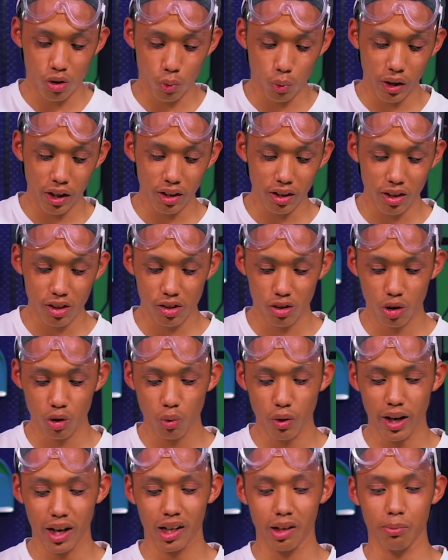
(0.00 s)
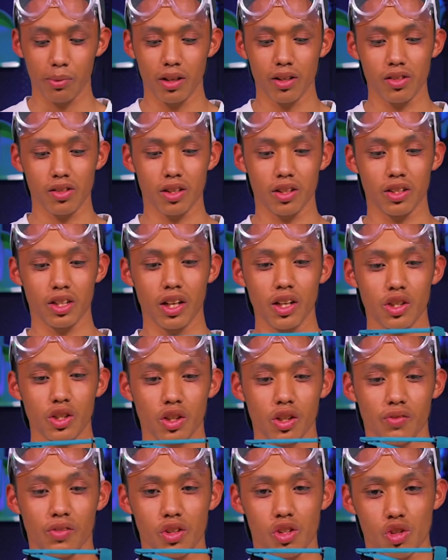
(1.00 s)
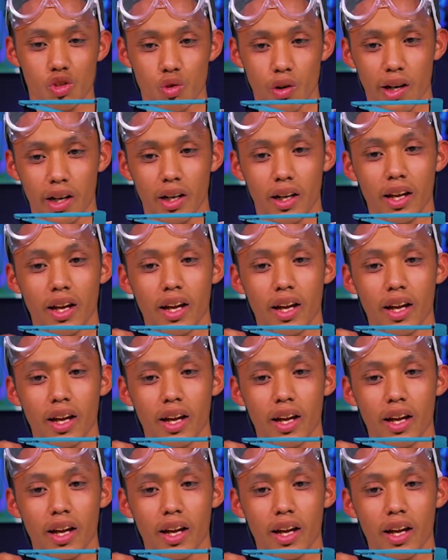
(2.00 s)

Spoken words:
when these two elements, the tension of the string